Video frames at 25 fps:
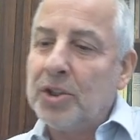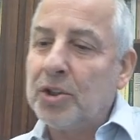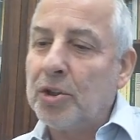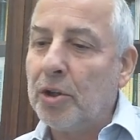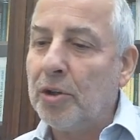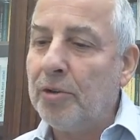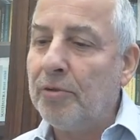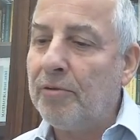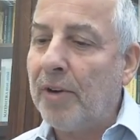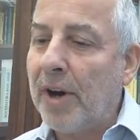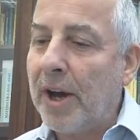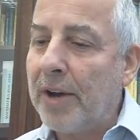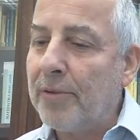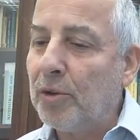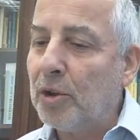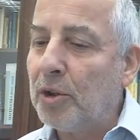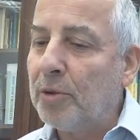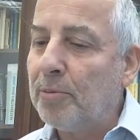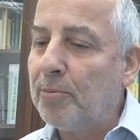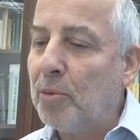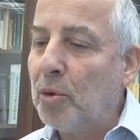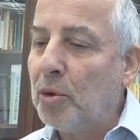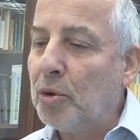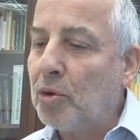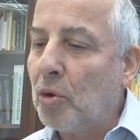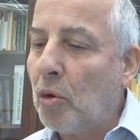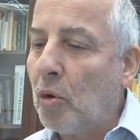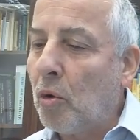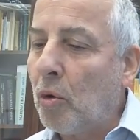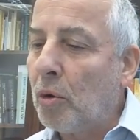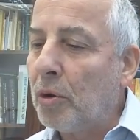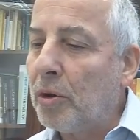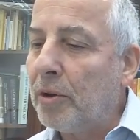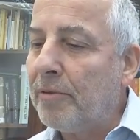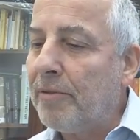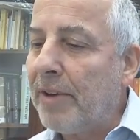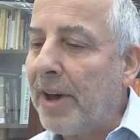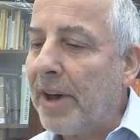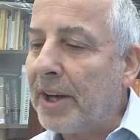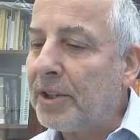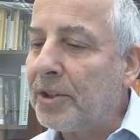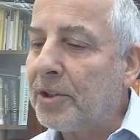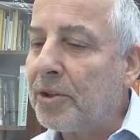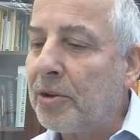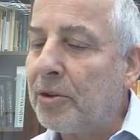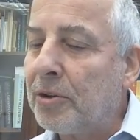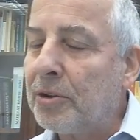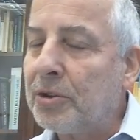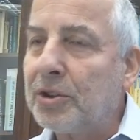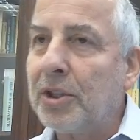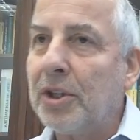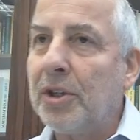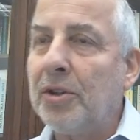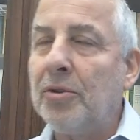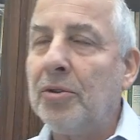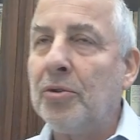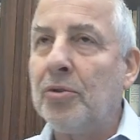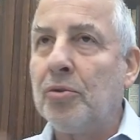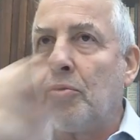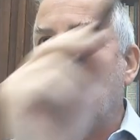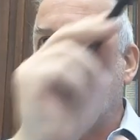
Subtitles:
So if I would put all the vectors into